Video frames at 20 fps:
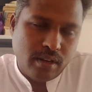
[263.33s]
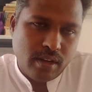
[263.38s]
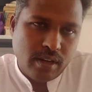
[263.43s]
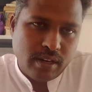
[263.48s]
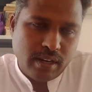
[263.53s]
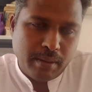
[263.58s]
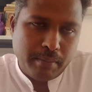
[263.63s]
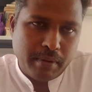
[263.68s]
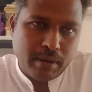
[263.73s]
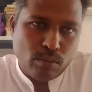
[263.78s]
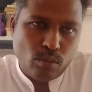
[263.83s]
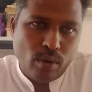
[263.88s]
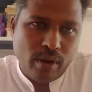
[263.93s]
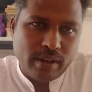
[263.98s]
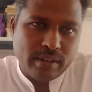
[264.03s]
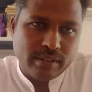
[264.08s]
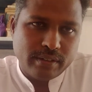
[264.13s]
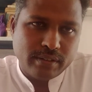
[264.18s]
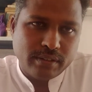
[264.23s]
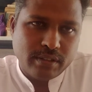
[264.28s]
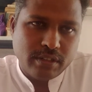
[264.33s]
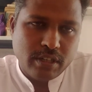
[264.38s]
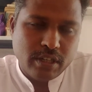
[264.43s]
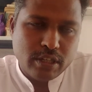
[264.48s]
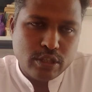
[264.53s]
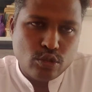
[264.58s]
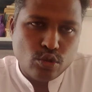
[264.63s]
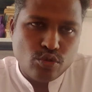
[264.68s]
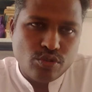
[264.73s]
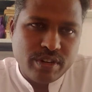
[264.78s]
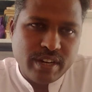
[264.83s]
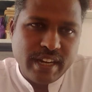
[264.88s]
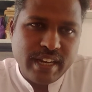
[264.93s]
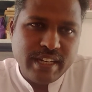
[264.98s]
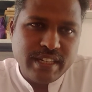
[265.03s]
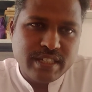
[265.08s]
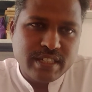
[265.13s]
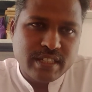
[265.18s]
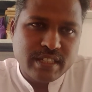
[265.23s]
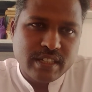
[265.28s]
Number 1, to
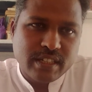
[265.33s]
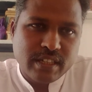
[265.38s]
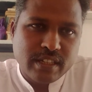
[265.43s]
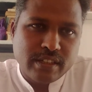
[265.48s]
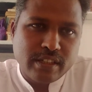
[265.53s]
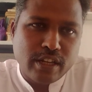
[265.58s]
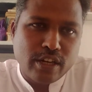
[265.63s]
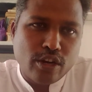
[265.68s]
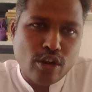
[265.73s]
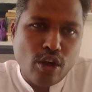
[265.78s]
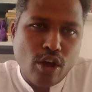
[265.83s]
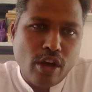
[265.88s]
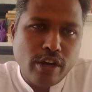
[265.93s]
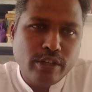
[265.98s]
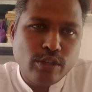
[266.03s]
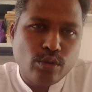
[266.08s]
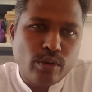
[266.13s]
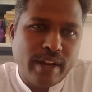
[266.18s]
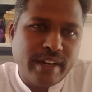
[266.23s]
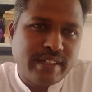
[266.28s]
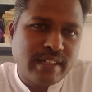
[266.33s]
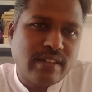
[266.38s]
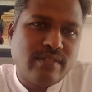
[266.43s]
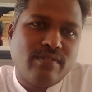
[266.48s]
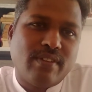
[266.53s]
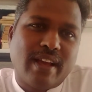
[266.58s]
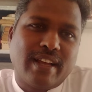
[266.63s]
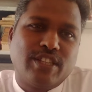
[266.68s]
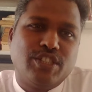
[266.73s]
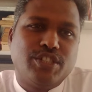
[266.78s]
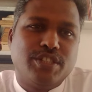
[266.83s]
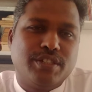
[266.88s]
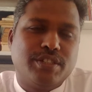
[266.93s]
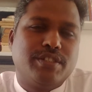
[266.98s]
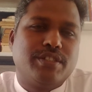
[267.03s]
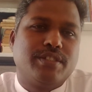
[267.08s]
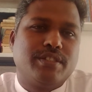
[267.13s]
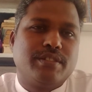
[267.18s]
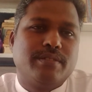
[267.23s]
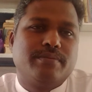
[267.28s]
treat the non-united
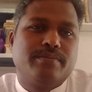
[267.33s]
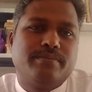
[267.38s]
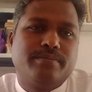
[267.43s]
fractures.